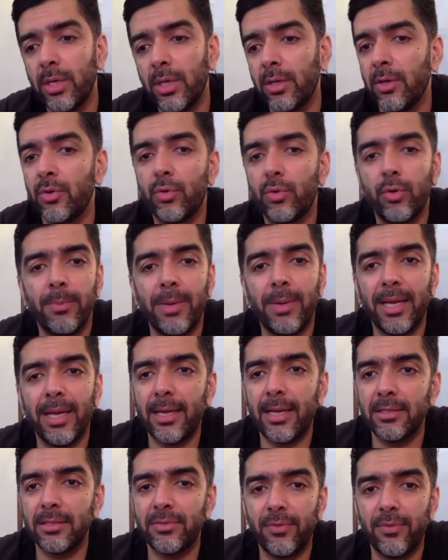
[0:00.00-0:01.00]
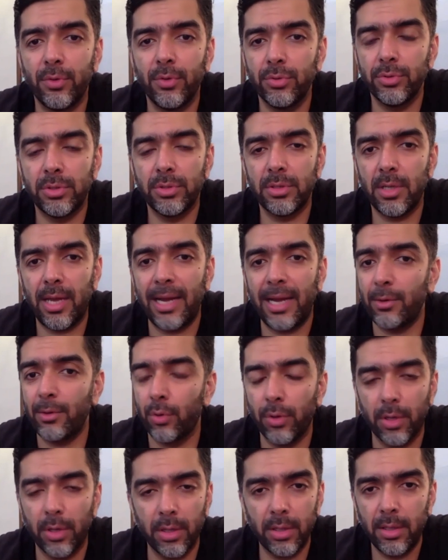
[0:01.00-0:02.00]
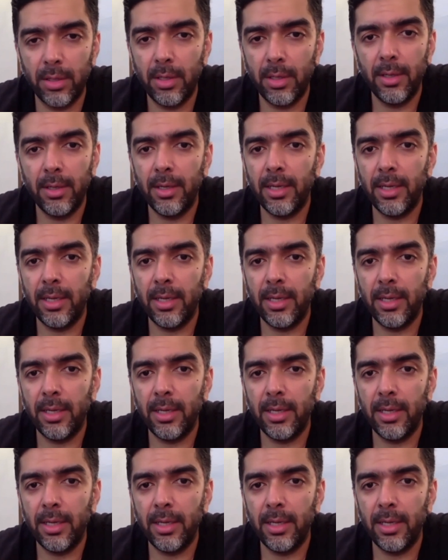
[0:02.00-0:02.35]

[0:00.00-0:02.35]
can control my cash flows at all.